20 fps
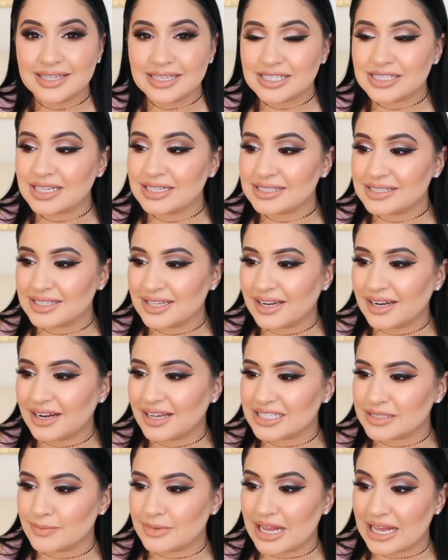This concealer
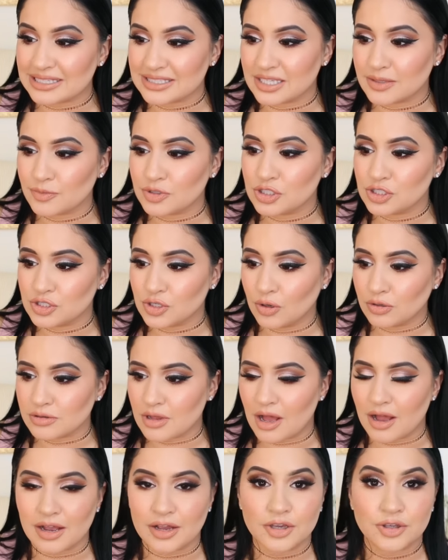has lasted me so
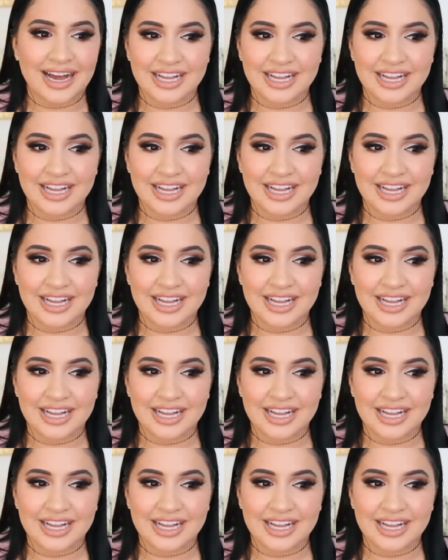long.